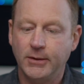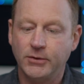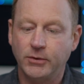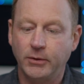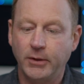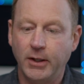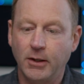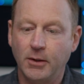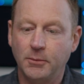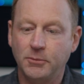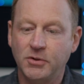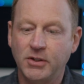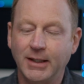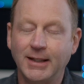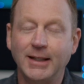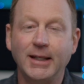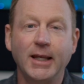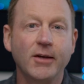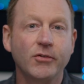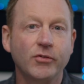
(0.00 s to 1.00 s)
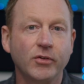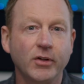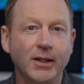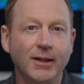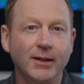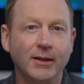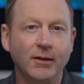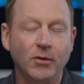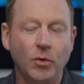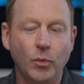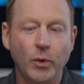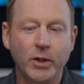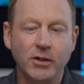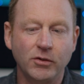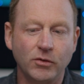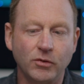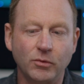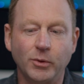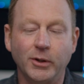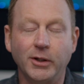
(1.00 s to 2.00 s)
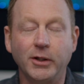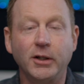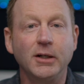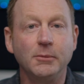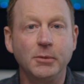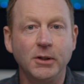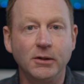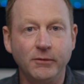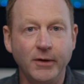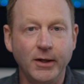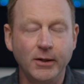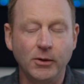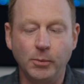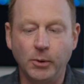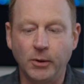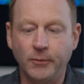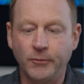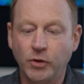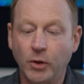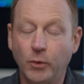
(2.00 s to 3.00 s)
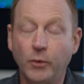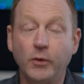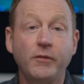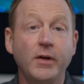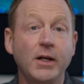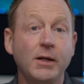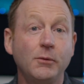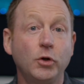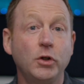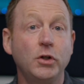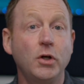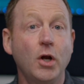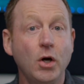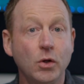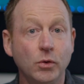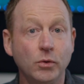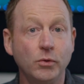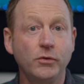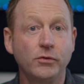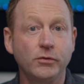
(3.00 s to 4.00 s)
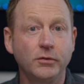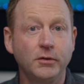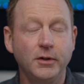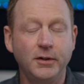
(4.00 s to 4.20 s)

So now I'm second guessing when this is really going to be available. So if anyone knows,